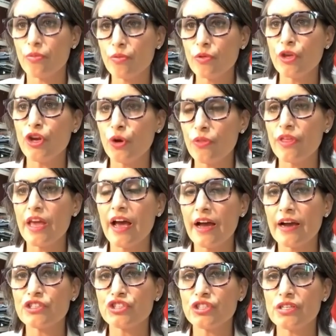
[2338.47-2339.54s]
you know the
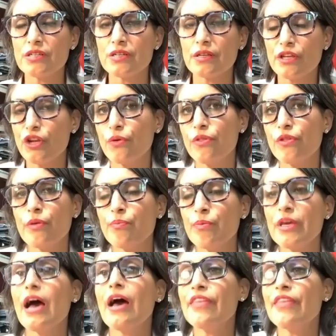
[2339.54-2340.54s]
action you know the, the,